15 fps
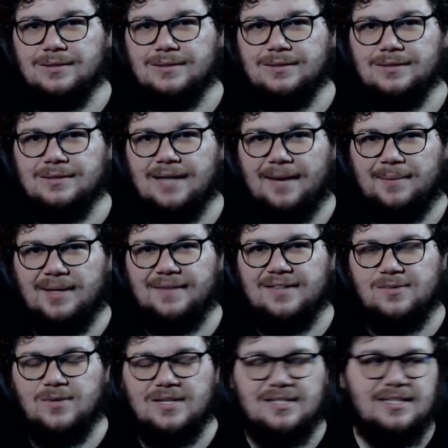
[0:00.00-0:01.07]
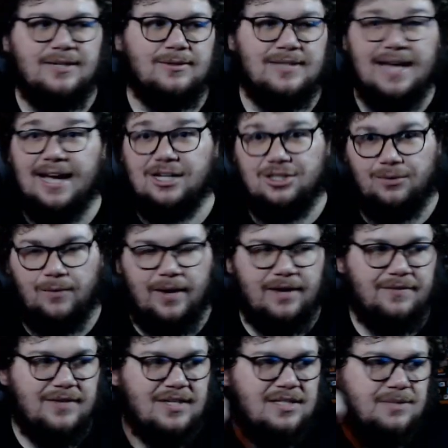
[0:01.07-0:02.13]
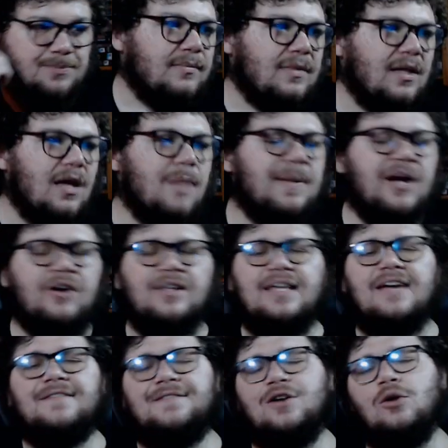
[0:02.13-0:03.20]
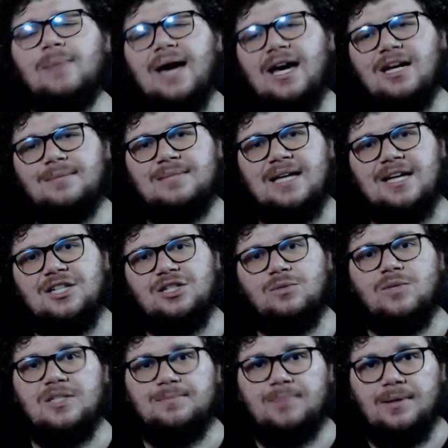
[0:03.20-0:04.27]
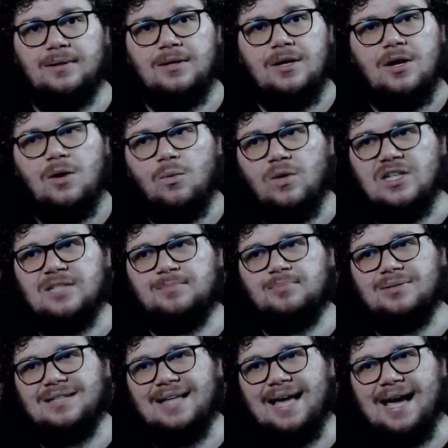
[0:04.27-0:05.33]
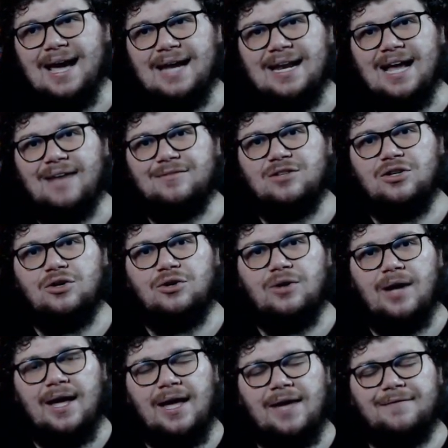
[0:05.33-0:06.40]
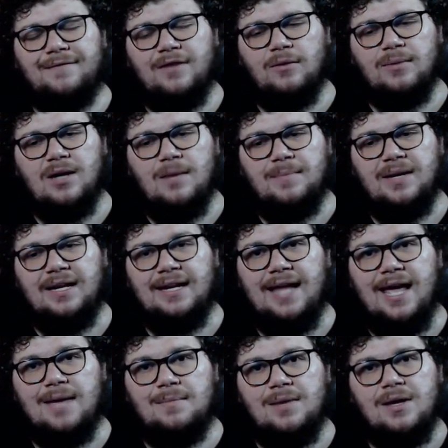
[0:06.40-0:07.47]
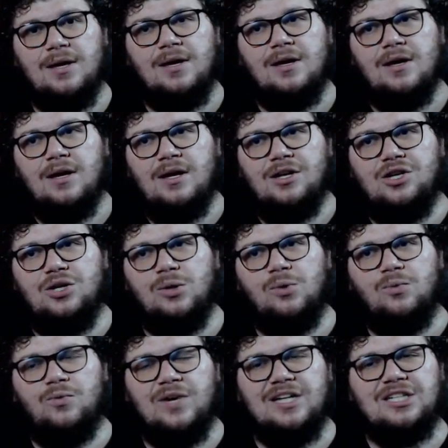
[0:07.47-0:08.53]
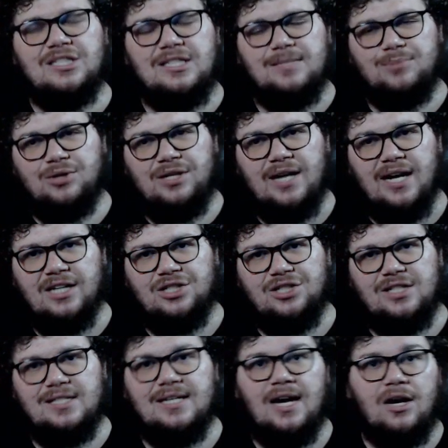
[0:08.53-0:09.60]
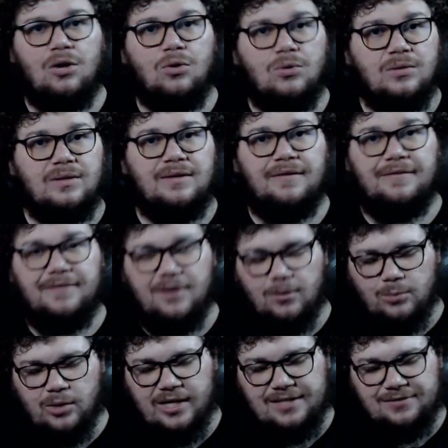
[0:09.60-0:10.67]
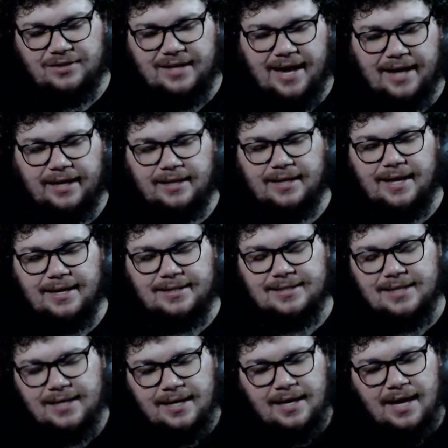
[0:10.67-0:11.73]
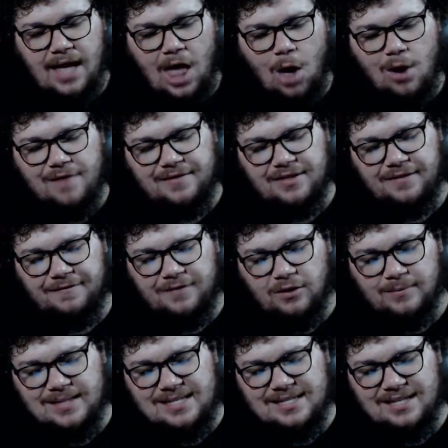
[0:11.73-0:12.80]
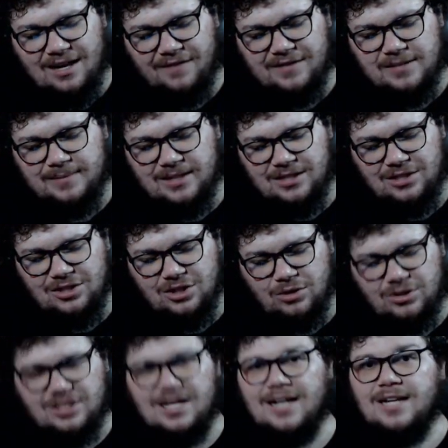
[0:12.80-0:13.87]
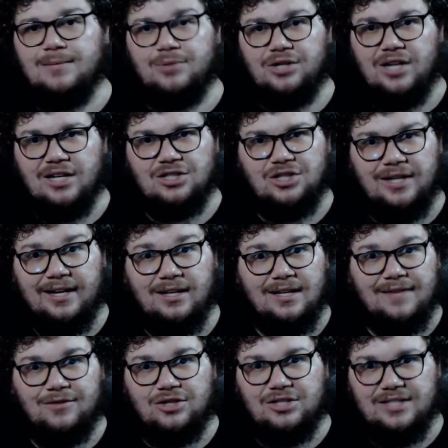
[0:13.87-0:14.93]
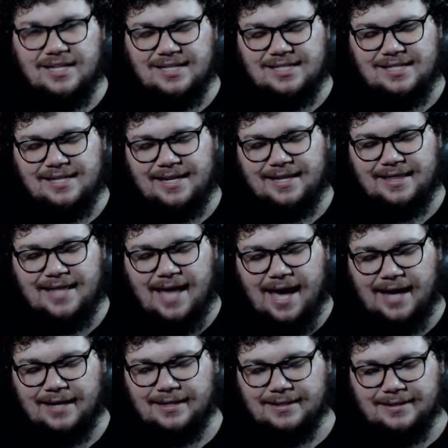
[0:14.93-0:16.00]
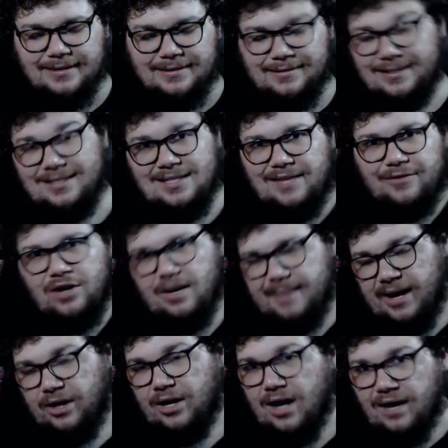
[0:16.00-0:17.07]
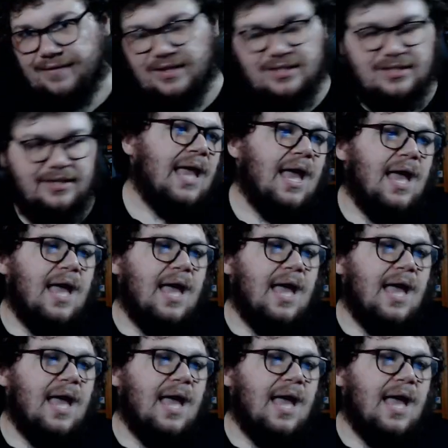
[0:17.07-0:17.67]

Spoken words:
I believe that's one of the sequels I actually read of this. Apparently, a film adaptation was planned after a film company named New Regency Productions got a hold of the film rights for Daniel X. However, the film itself has been so stuck in production hell ever since then that it's never come out, obviously.